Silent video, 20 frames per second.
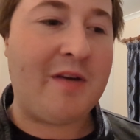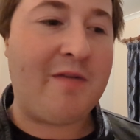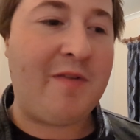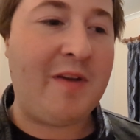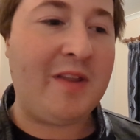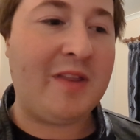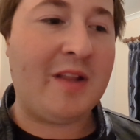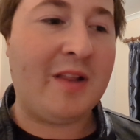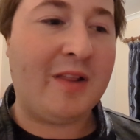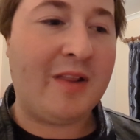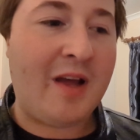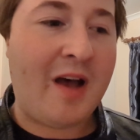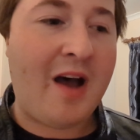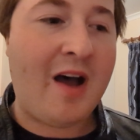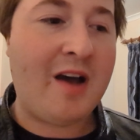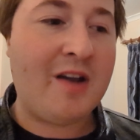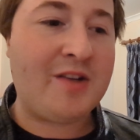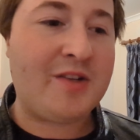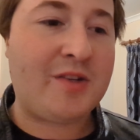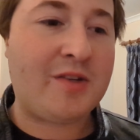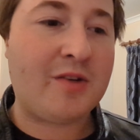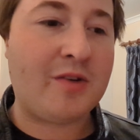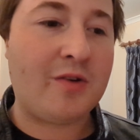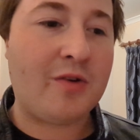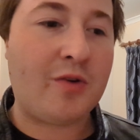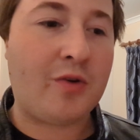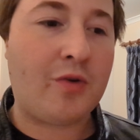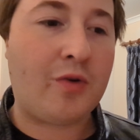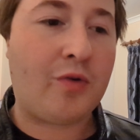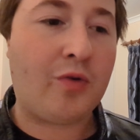I think the last
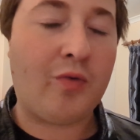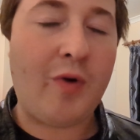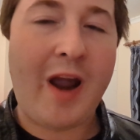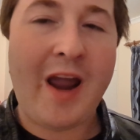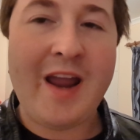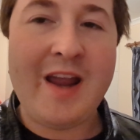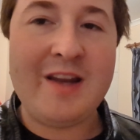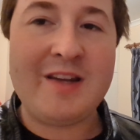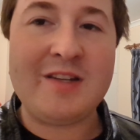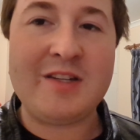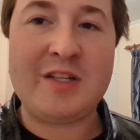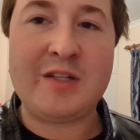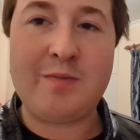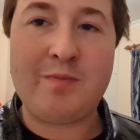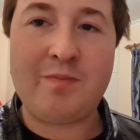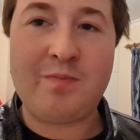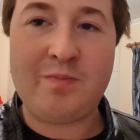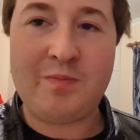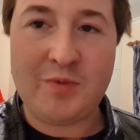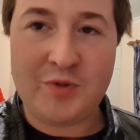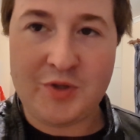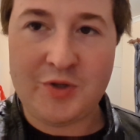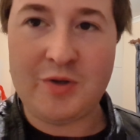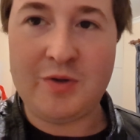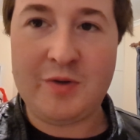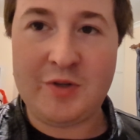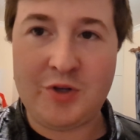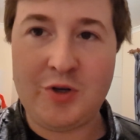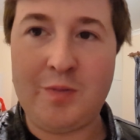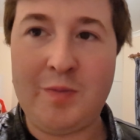great
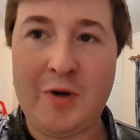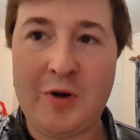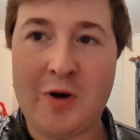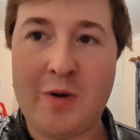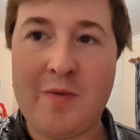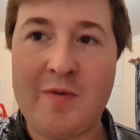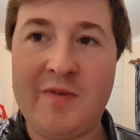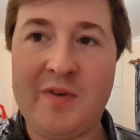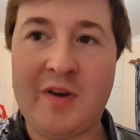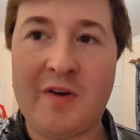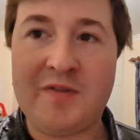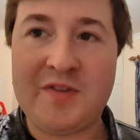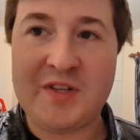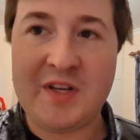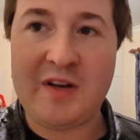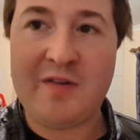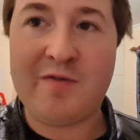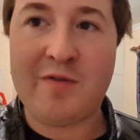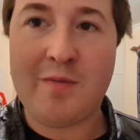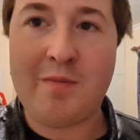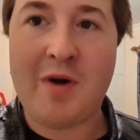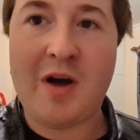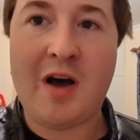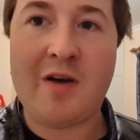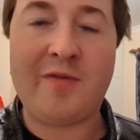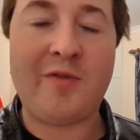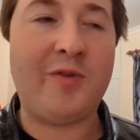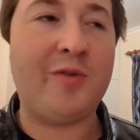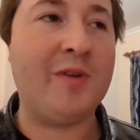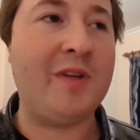superhero movie I've seen from
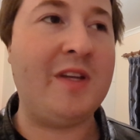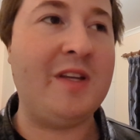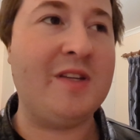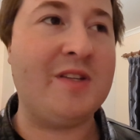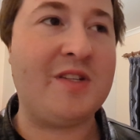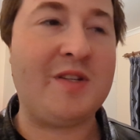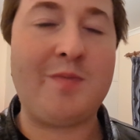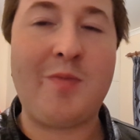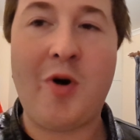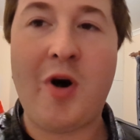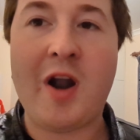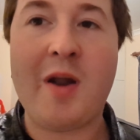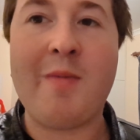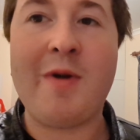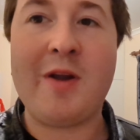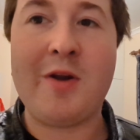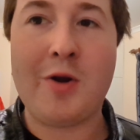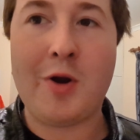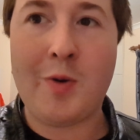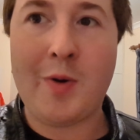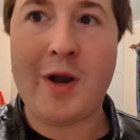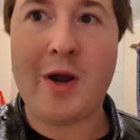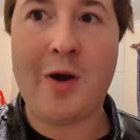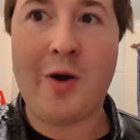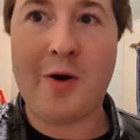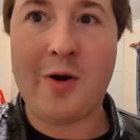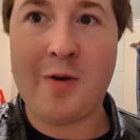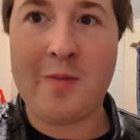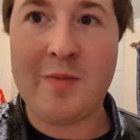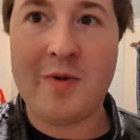Marvel is Spider-Man: No Way
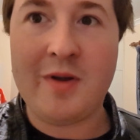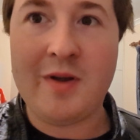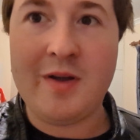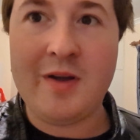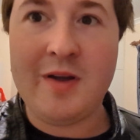Home.